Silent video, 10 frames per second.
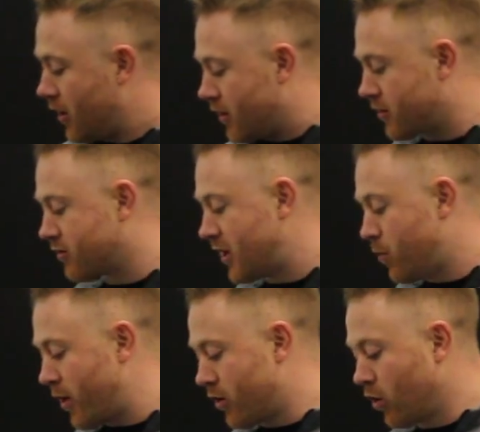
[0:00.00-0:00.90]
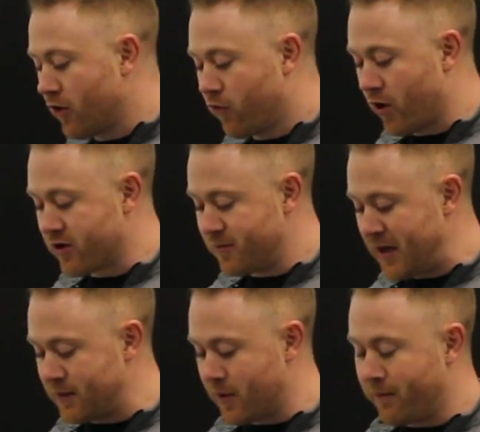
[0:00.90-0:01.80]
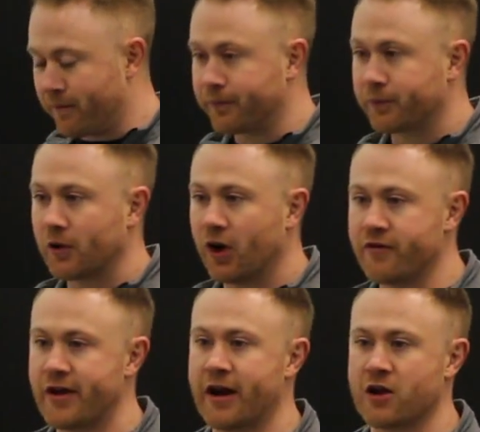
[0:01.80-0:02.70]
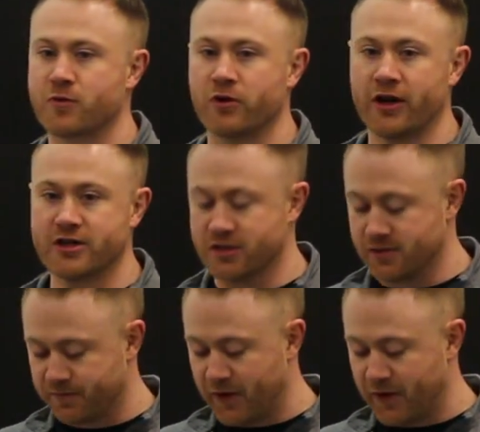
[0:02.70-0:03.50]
So sleep, what you're looking for is a minimum of 8 hours per night.